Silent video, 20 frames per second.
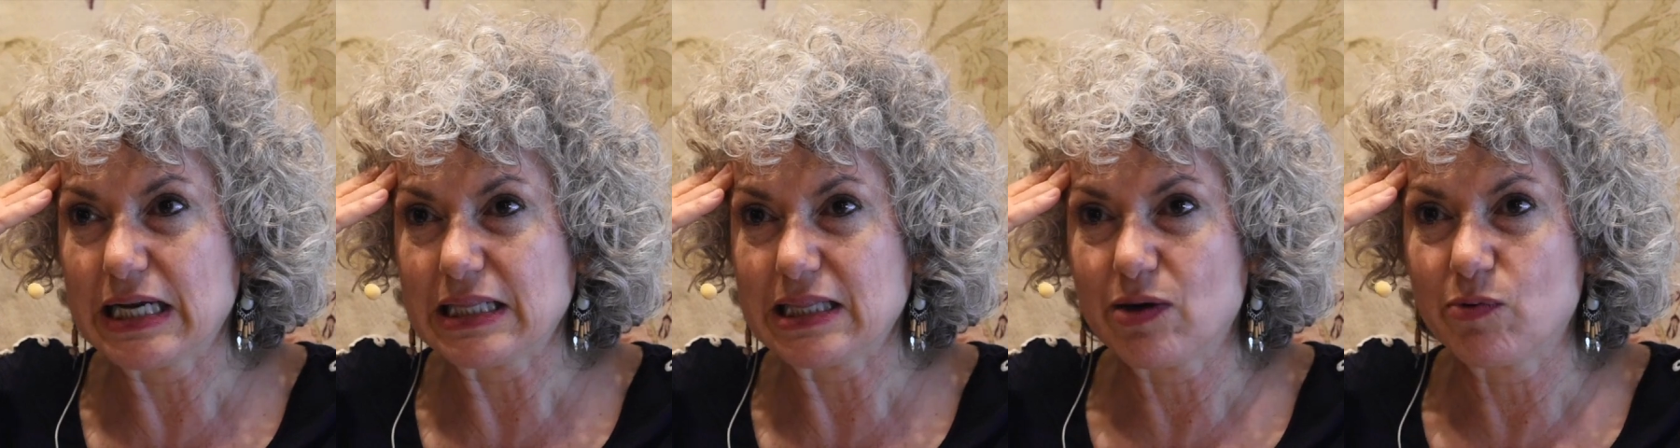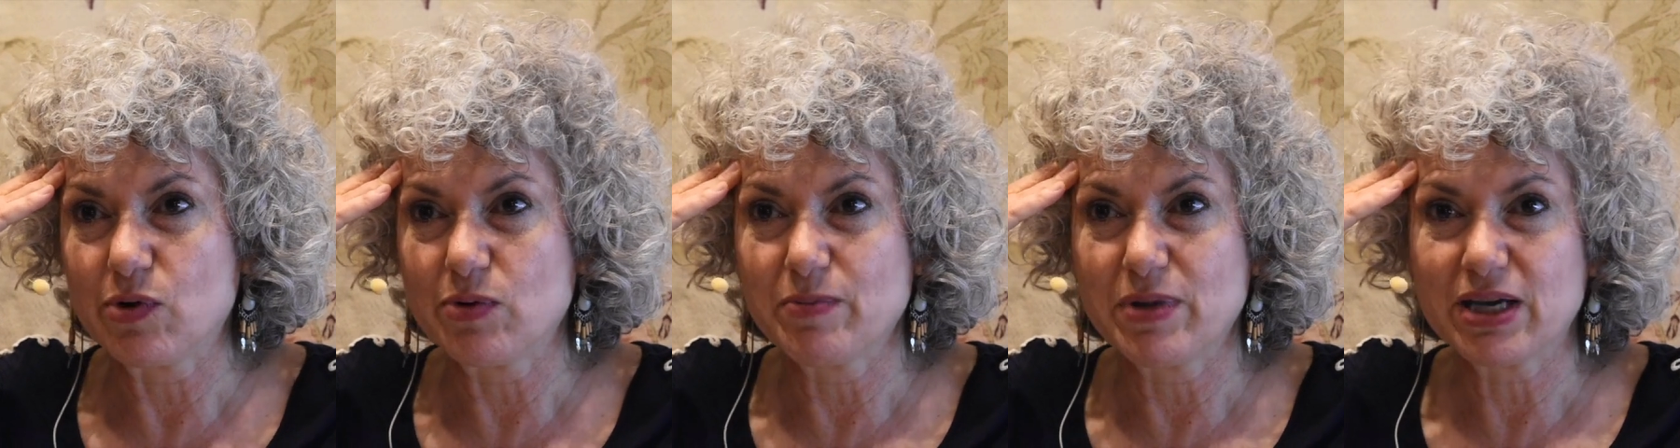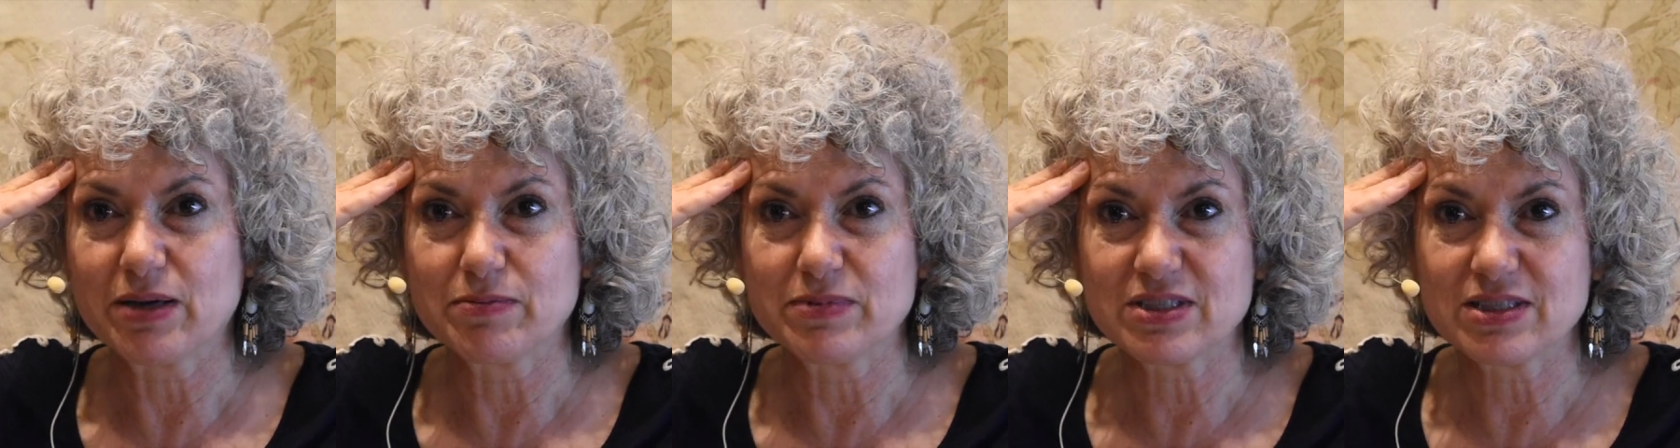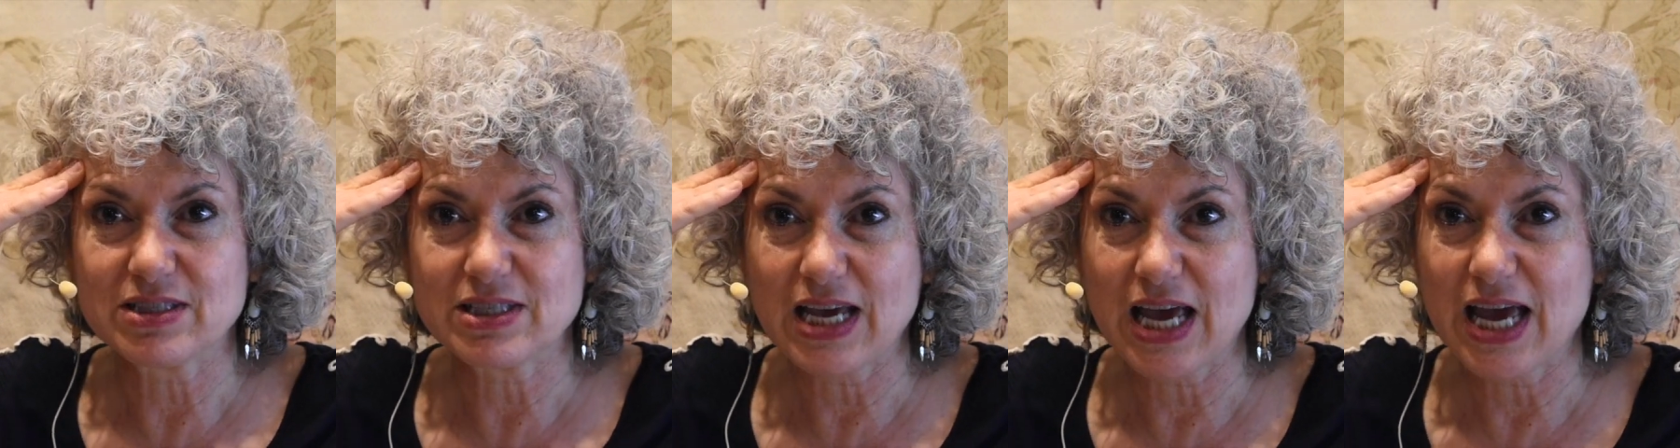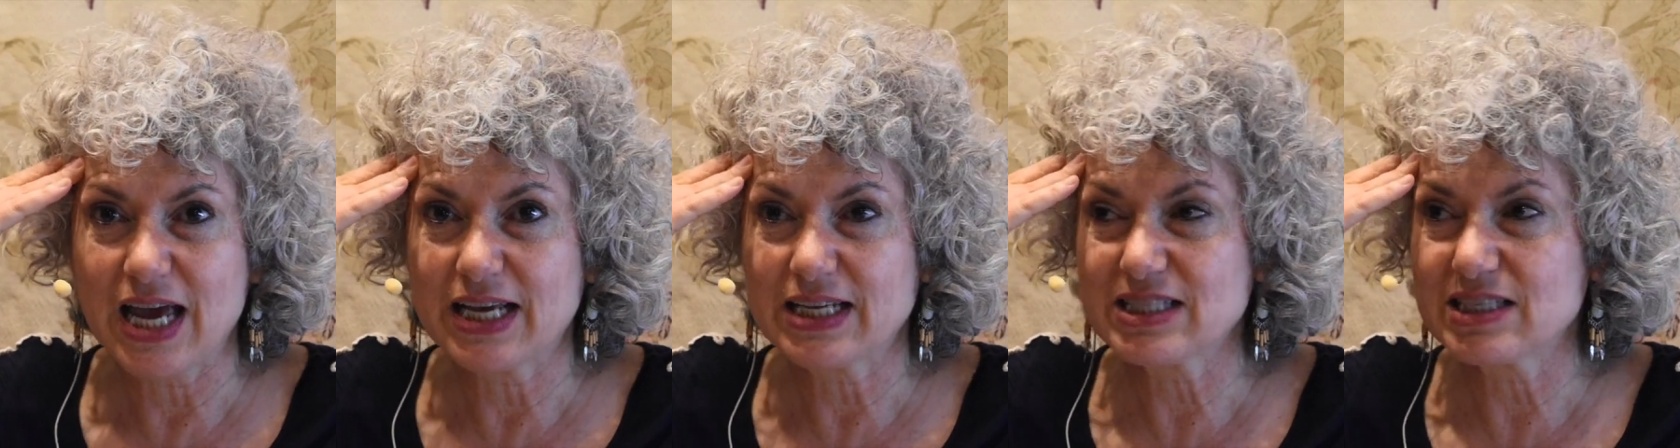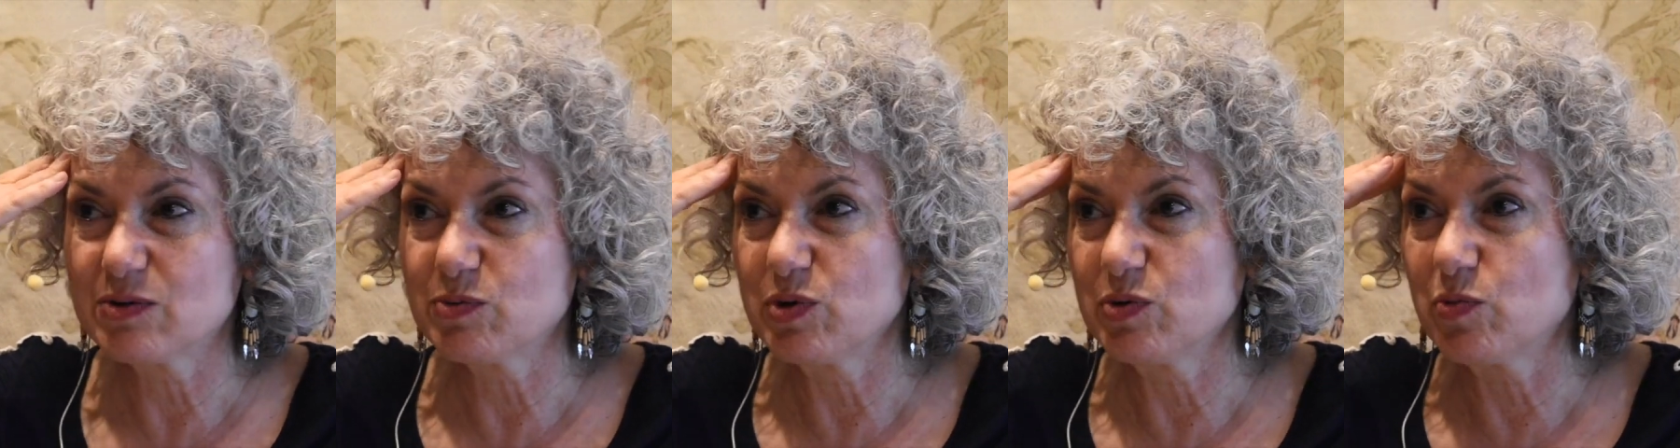and then we make
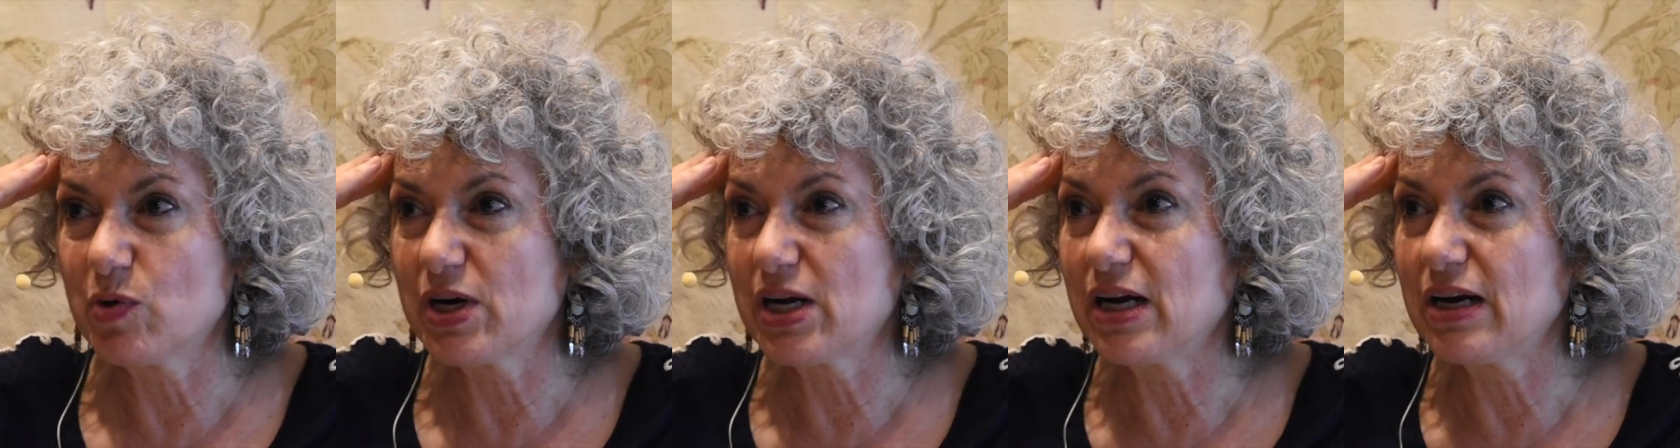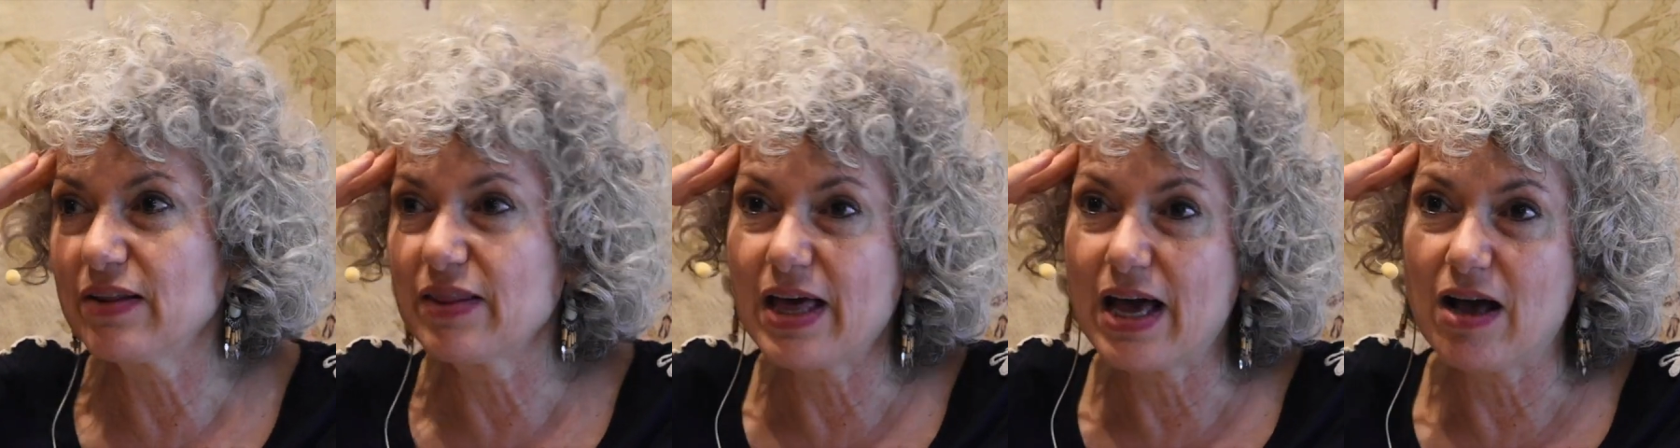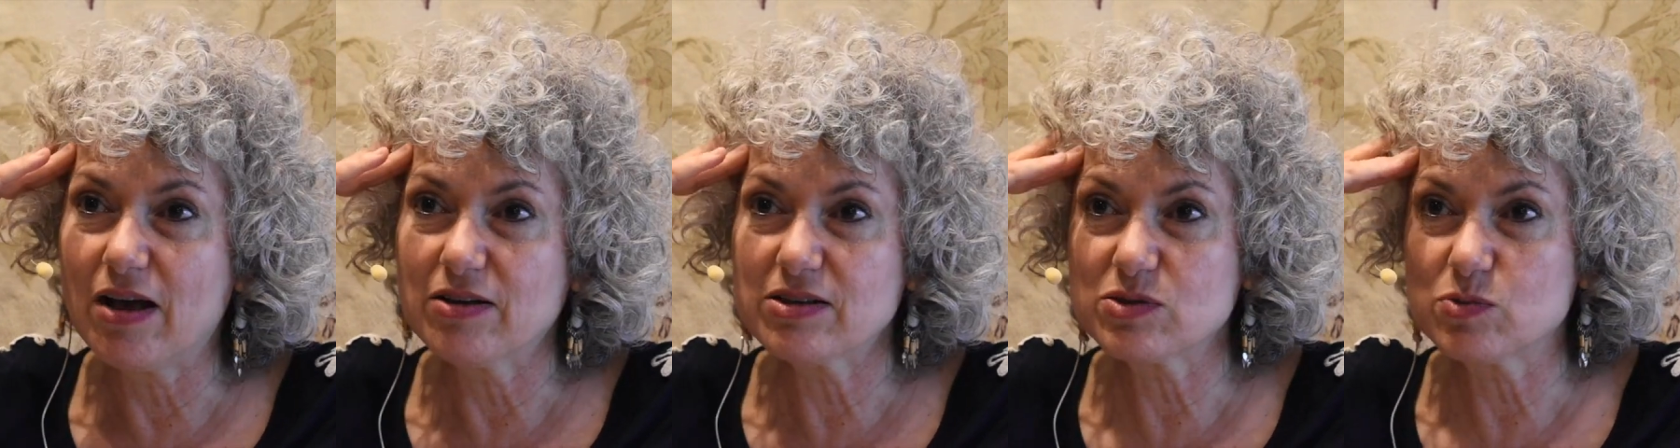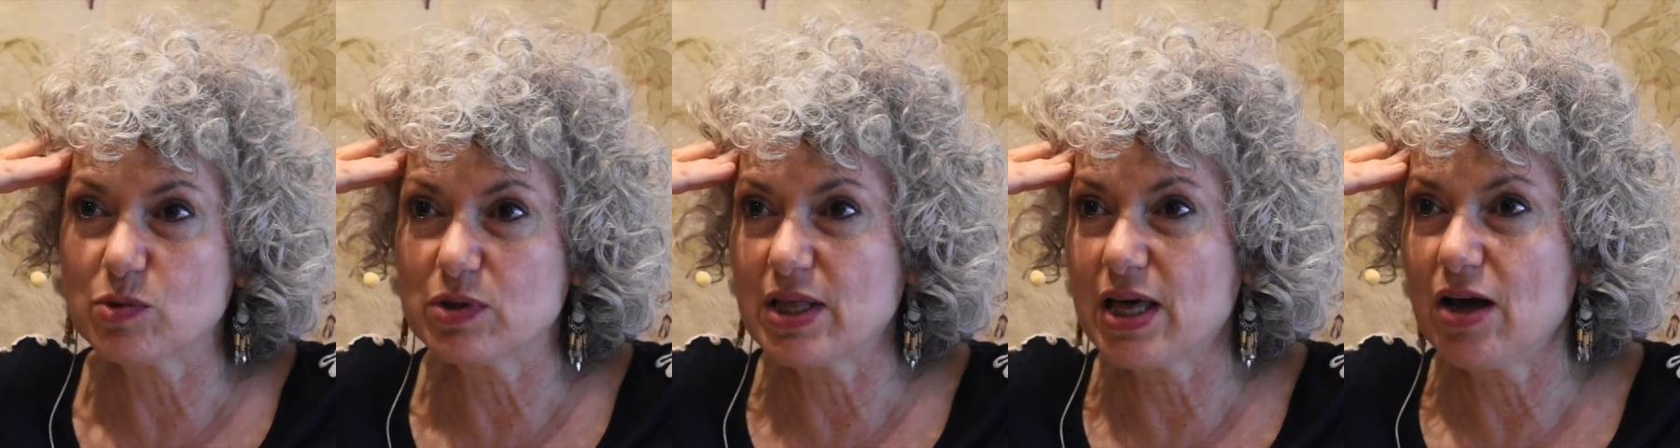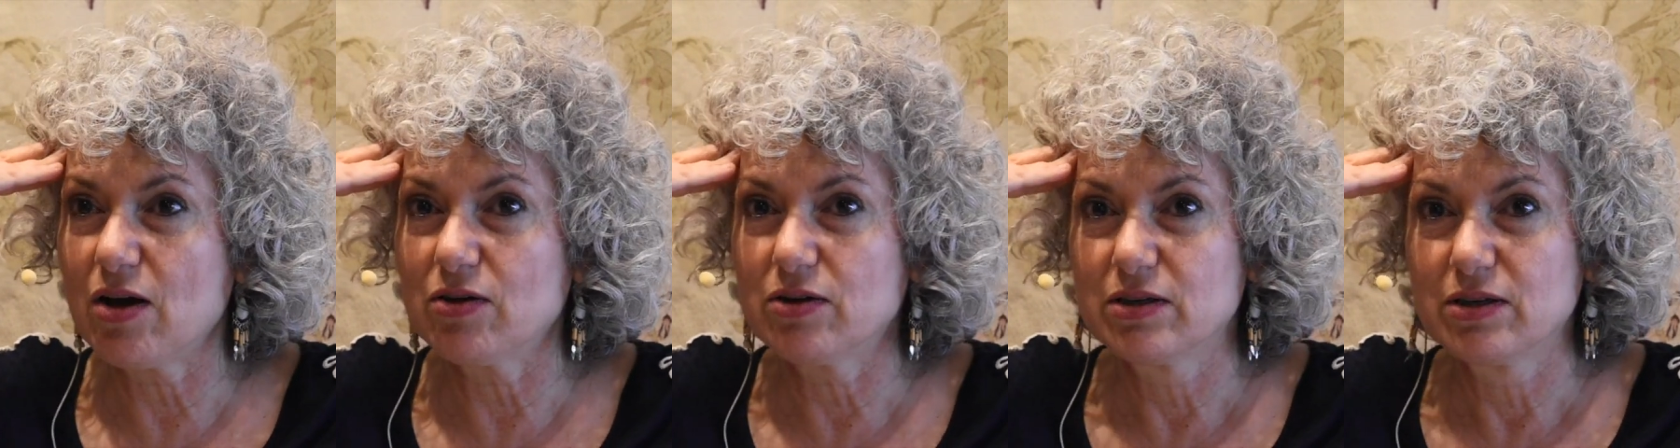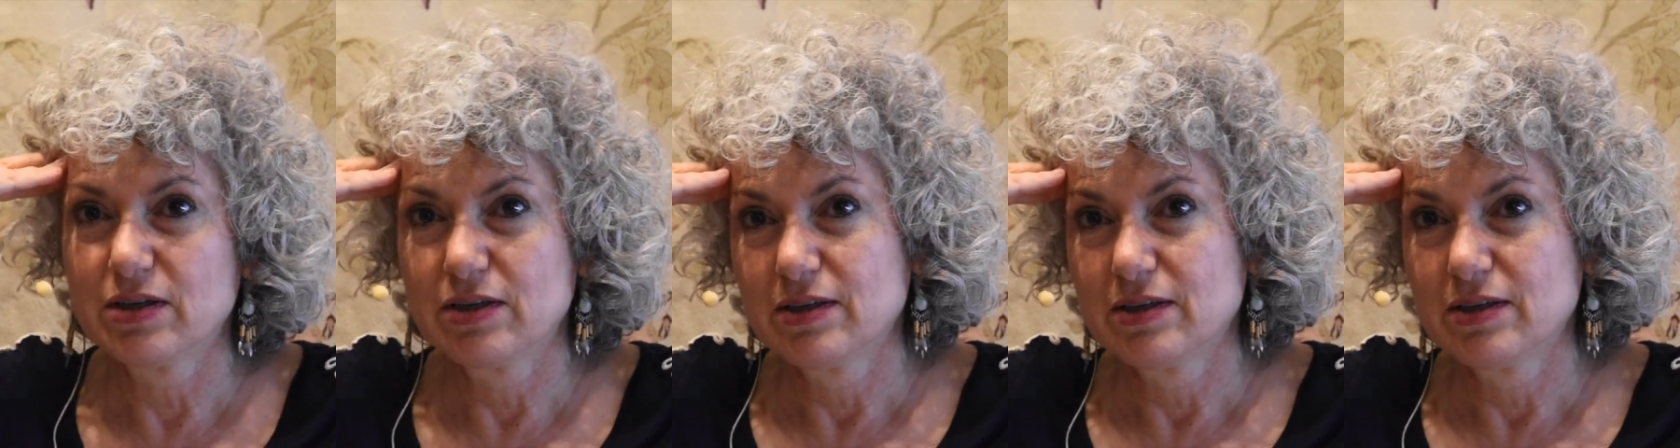mistakes, and then we run out of the house without